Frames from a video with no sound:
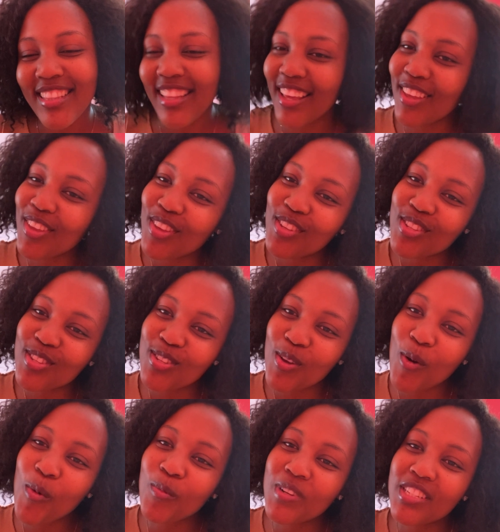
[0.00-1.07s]
Thank you
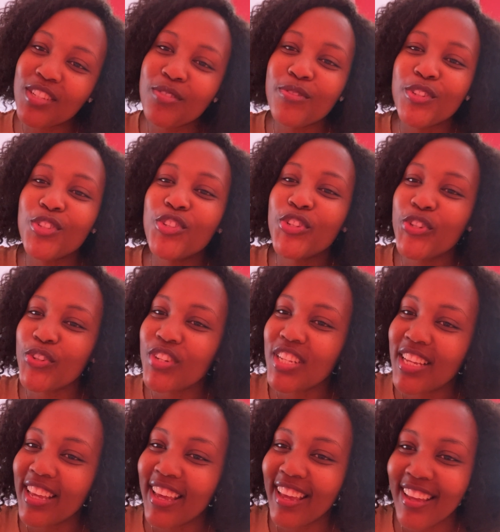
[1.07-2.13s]
so much for
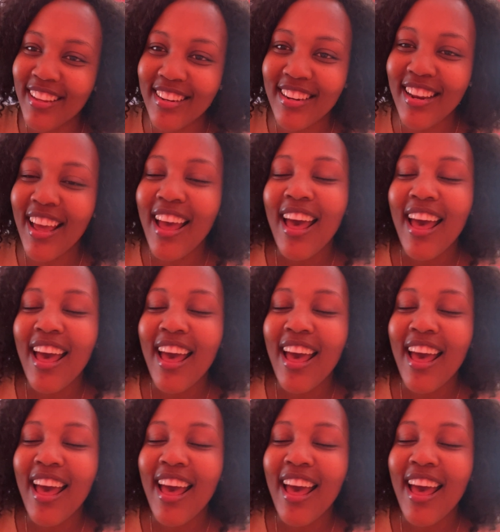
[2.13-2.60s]
tuning in.